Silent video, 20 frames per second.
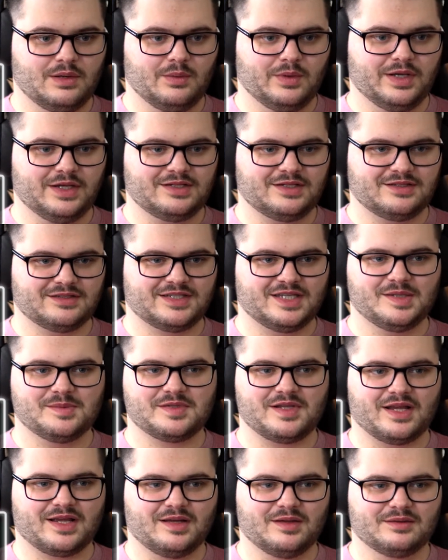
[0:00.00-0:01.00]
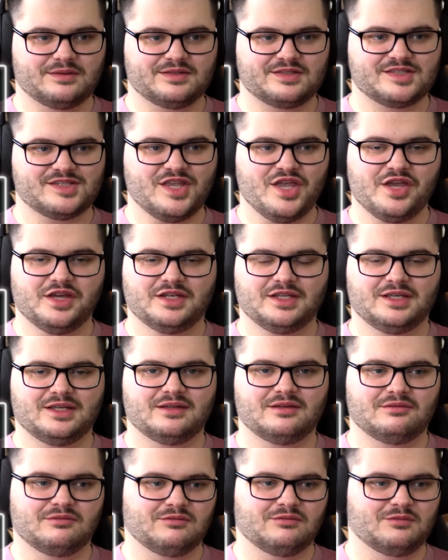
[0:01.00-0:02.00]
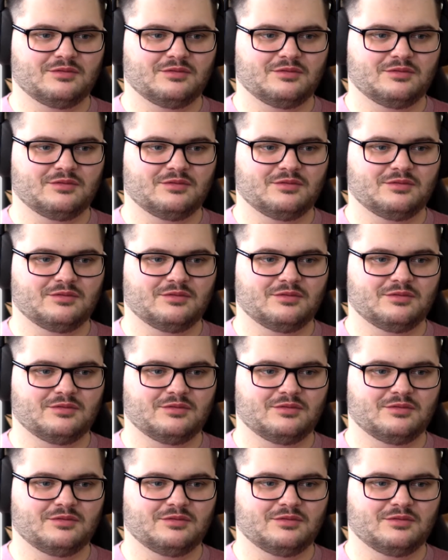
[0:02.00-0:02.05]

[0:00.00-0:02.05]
at least it seems like a sturdy